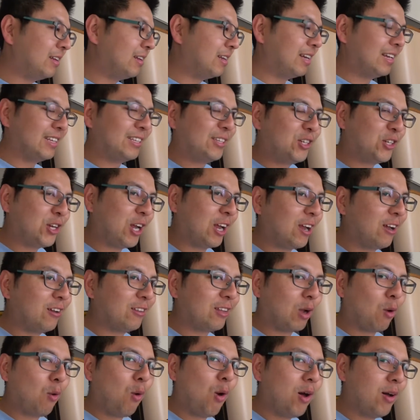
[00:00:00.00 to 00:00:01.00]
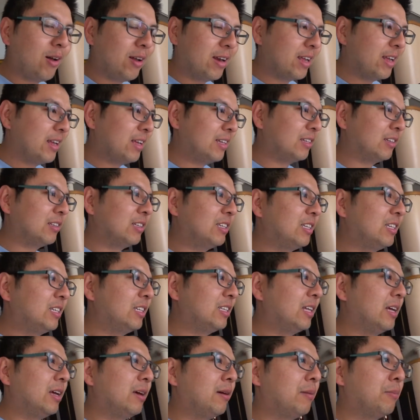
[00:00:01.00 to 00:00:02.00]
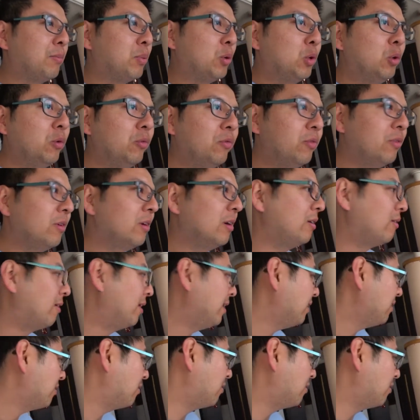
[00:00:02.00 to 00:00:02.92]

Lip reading: Let's check out the quality. So this is the proof, right?